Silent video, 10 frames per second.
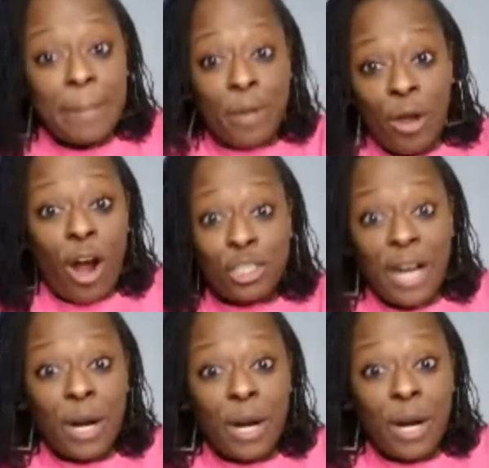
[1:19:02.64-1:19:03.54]
CPR,
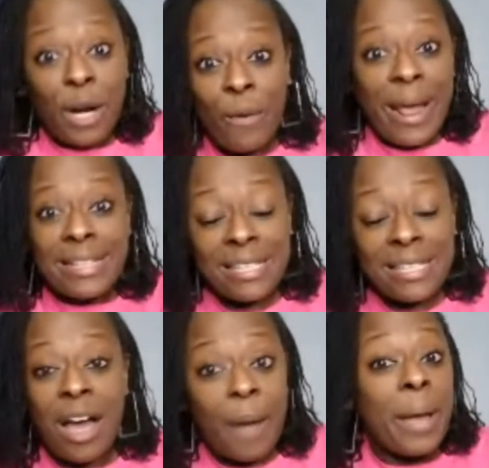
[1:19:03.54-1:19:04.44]
trying to wake your
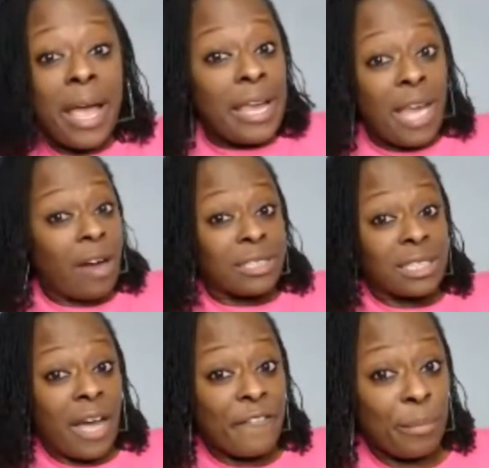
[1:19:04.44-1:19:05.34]
asses up, and y'all
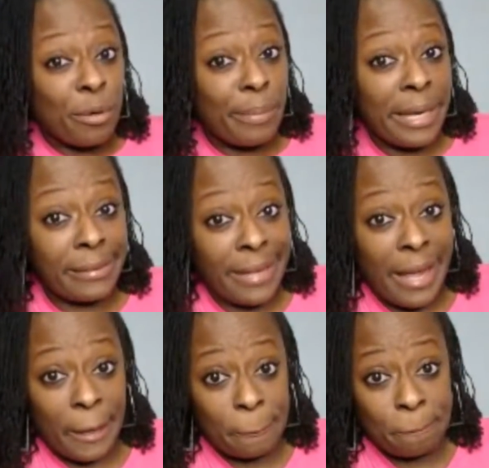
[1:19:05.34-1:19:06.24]
just comfortable being
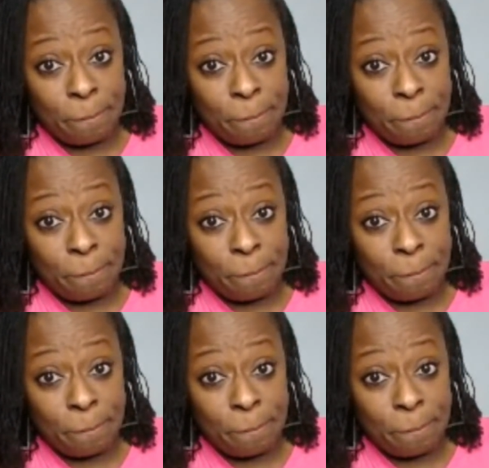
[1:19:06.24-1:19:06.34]
dead.